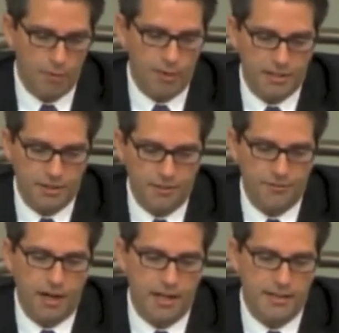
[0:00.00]
I want to
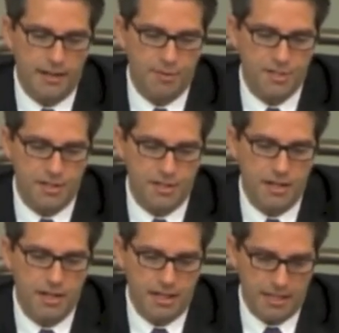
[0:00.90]
clarify, that was an
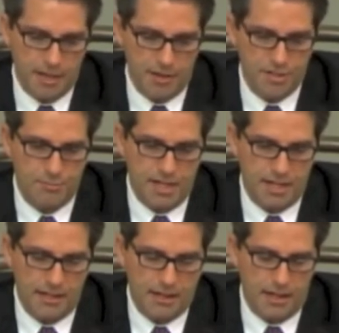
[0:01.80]
email to
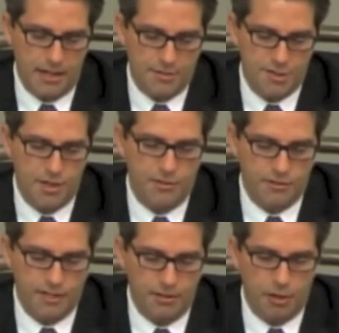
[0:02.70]
me. There's
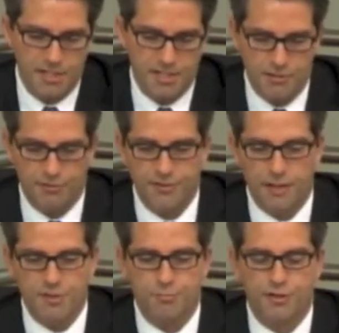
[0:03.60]
another letter I'll read to you
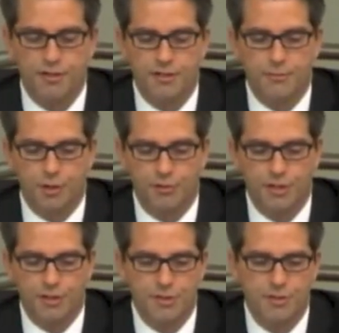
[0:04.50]
that was printed in the
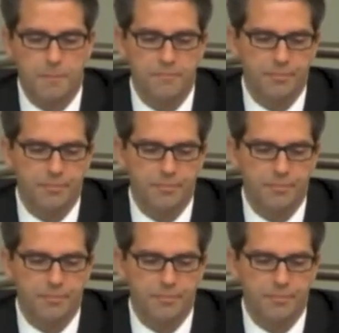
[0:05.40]
Mercury News.